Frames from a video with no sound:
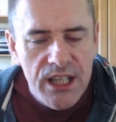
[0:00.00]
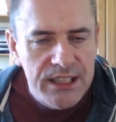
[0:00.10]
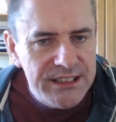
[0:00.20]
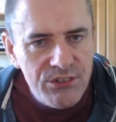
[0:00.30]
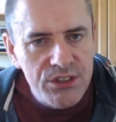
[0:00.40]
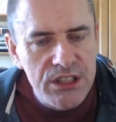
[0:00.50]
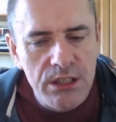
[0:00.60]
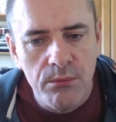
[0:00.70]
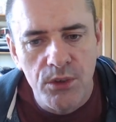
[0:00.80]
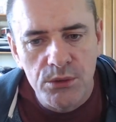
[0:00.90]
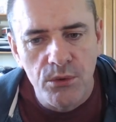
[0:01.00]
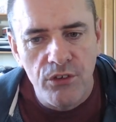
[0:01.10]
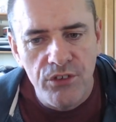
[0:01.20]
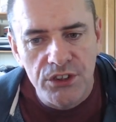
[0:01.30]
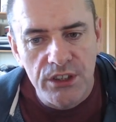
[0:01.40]
CVT can be much more
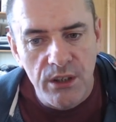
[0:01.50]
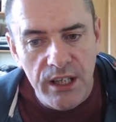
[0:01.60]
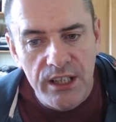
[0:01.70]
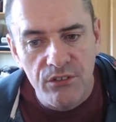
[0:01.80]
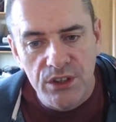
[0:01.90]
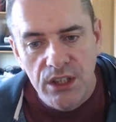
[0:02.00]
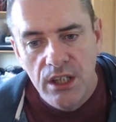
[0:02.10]
efficient at the end of it.